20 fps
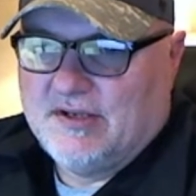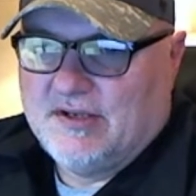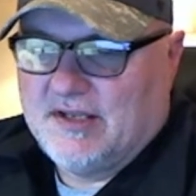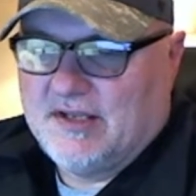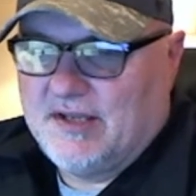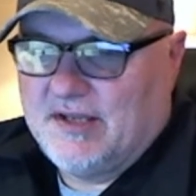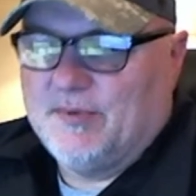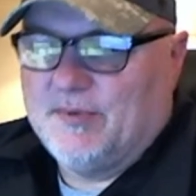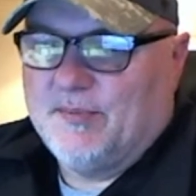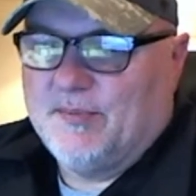
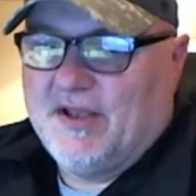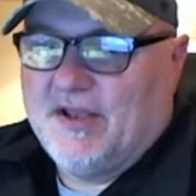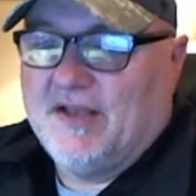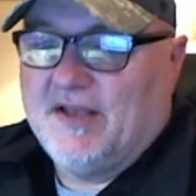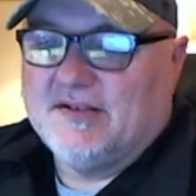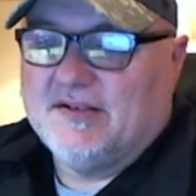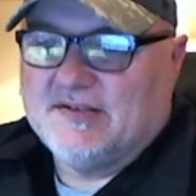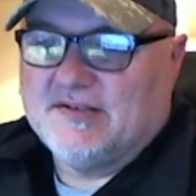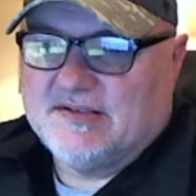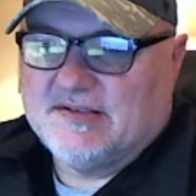Keep in
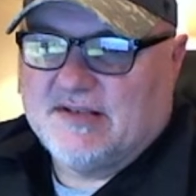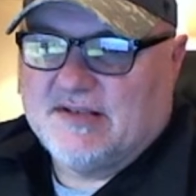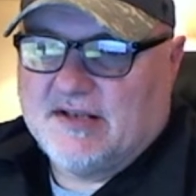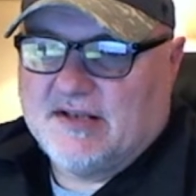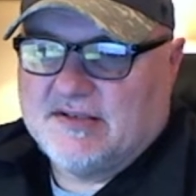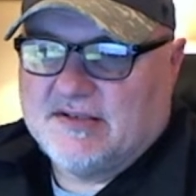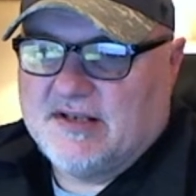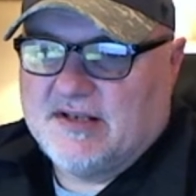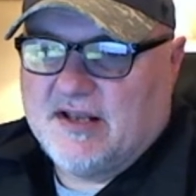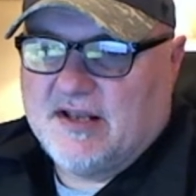mind, this is
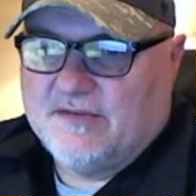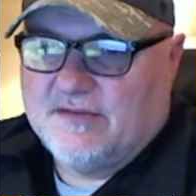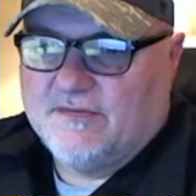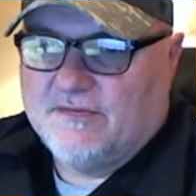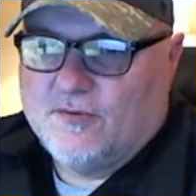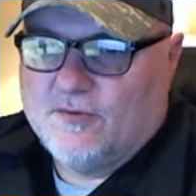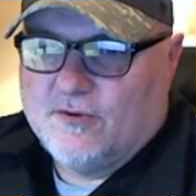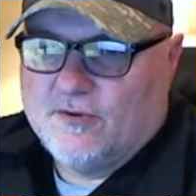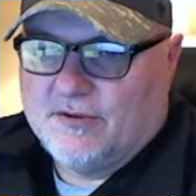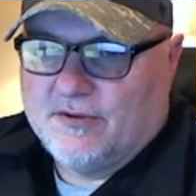
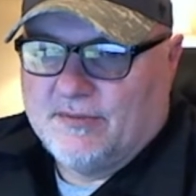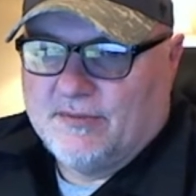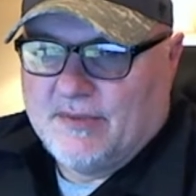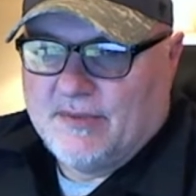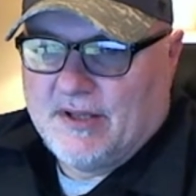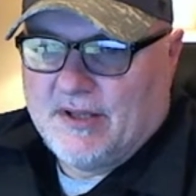1994.